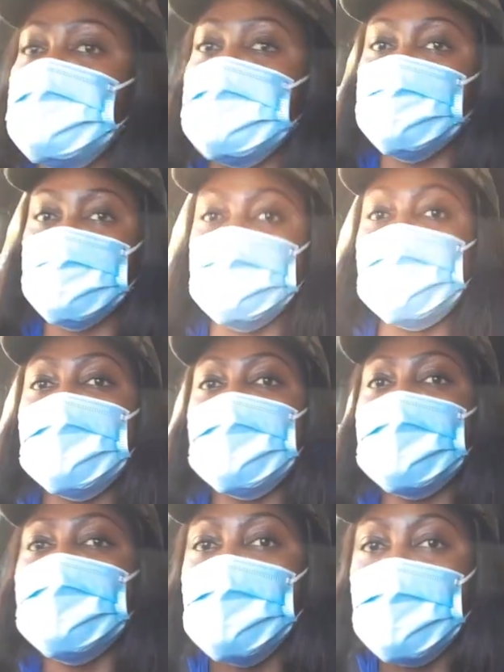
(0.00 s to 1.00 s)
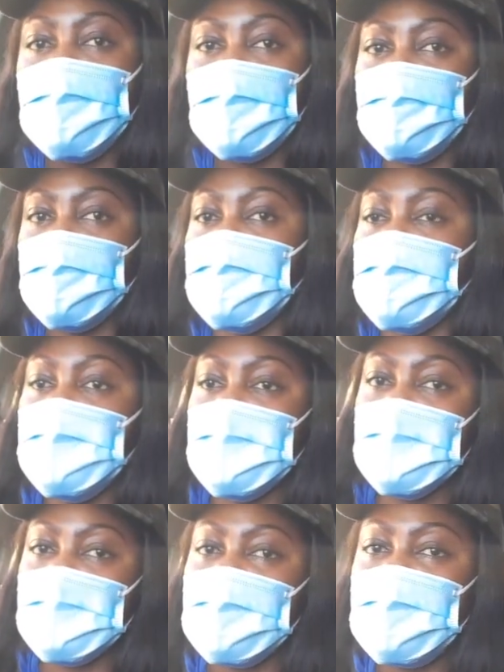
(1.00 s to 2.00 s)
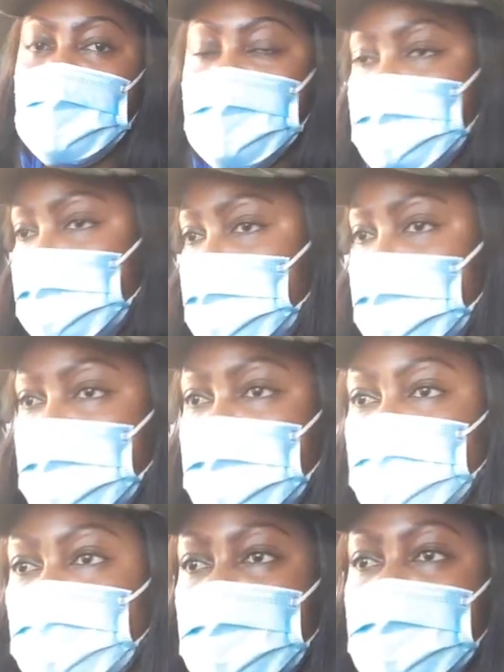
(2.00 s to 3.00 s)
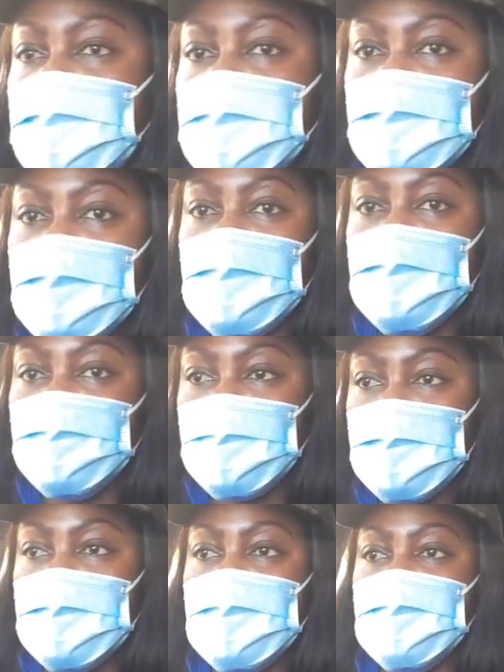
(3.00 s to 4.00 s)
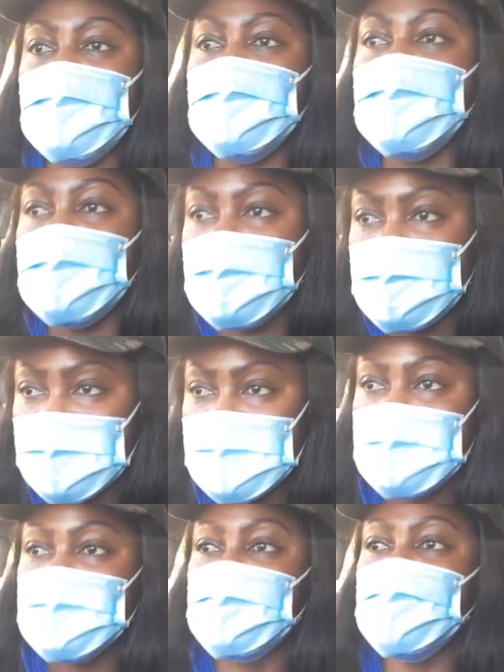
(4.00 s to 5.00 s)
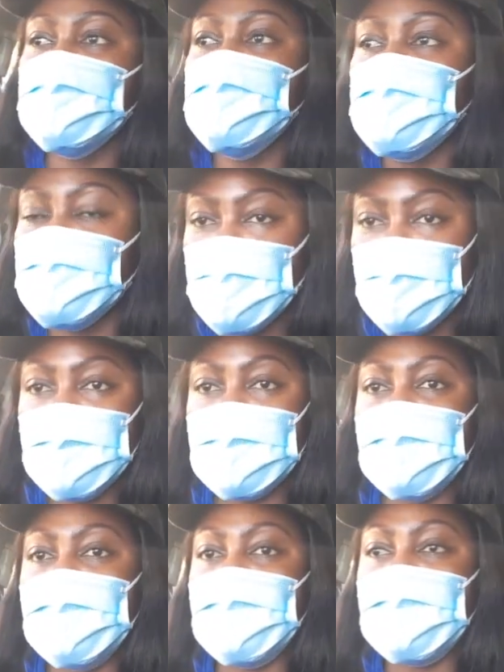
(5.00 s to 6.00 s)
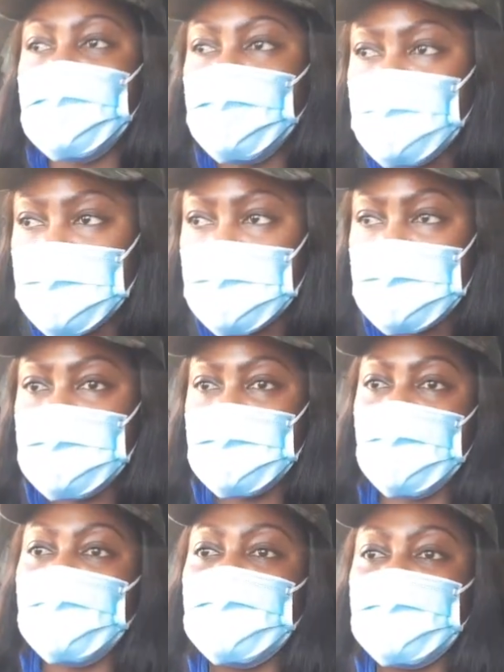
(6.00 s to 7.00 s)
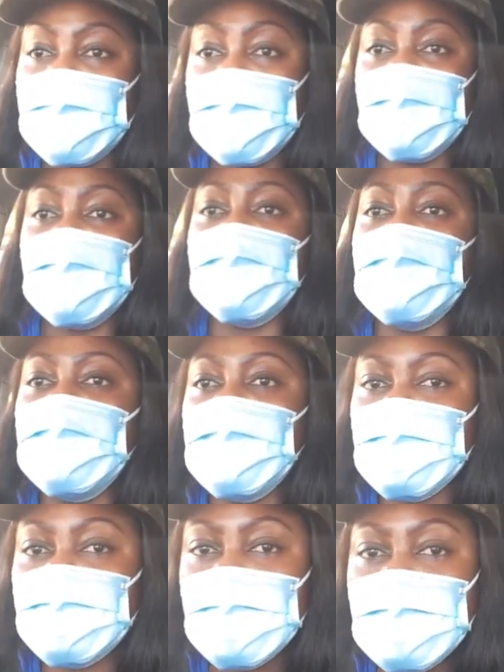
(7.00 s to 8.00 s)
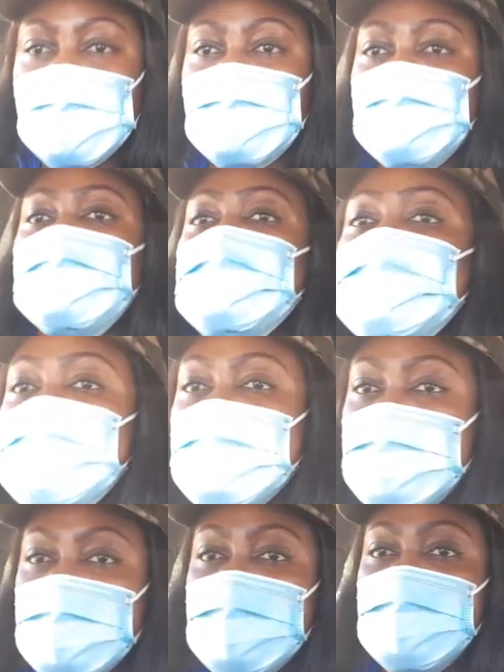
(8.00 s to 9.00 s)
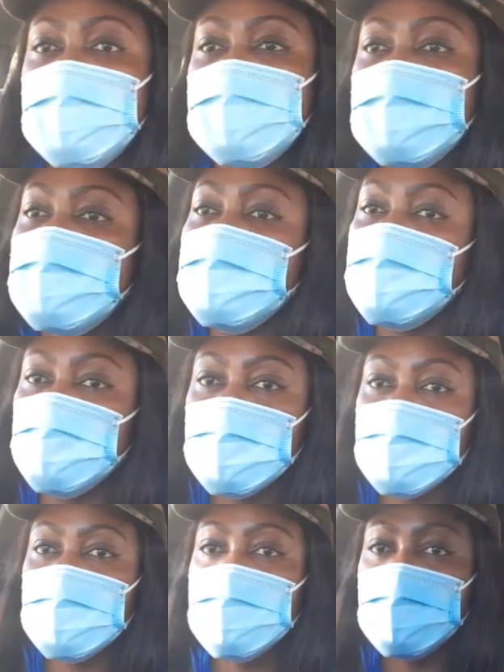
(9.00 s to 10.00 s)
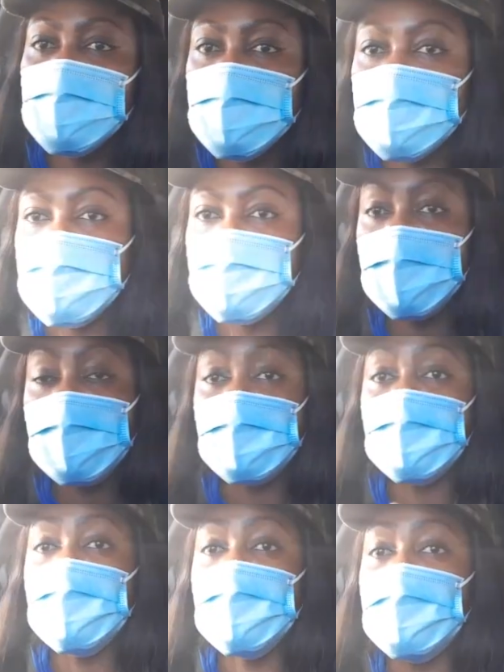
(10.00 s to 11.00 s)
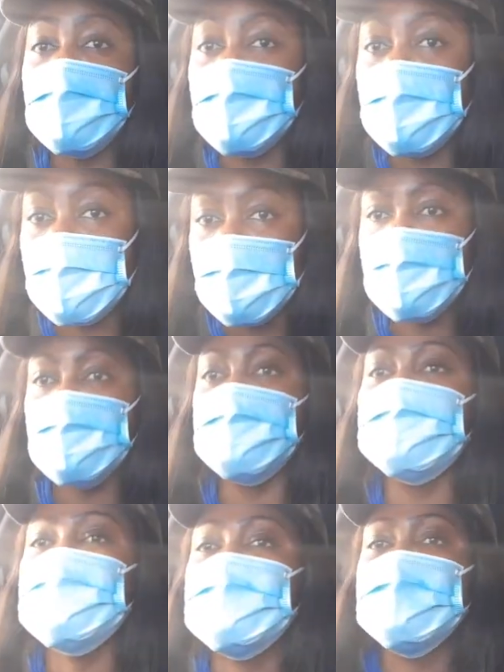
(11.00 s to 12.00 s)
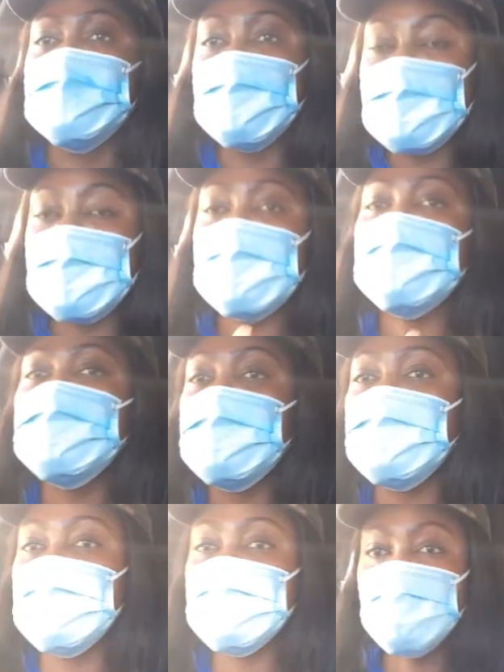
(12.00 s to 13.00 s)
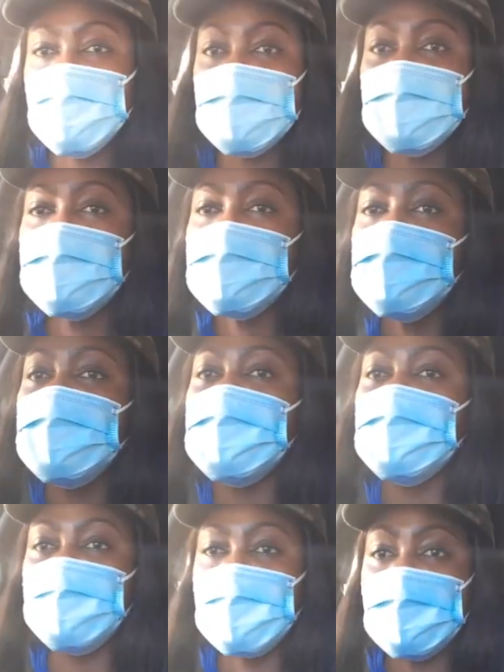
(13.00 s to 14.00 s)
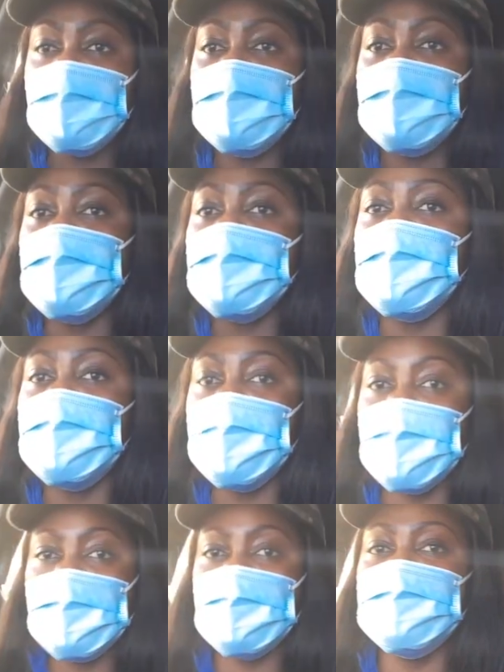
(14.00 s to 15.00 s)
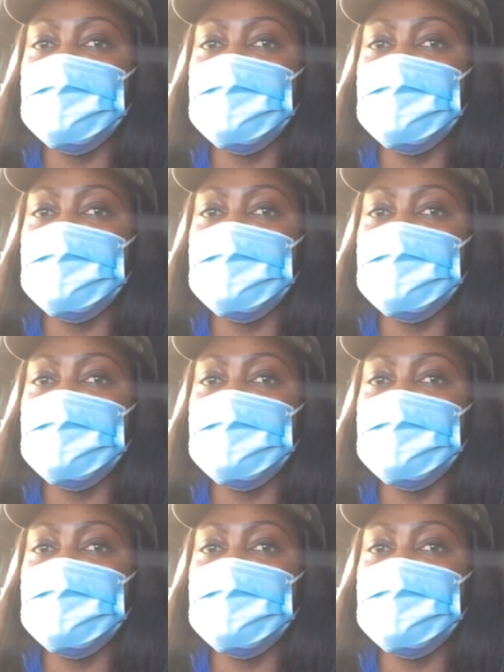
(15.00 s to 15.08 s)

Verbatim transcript: we all need to pull to win life's struggle. I guess we have learned, choose to be happy and thankful. I guess we have learned.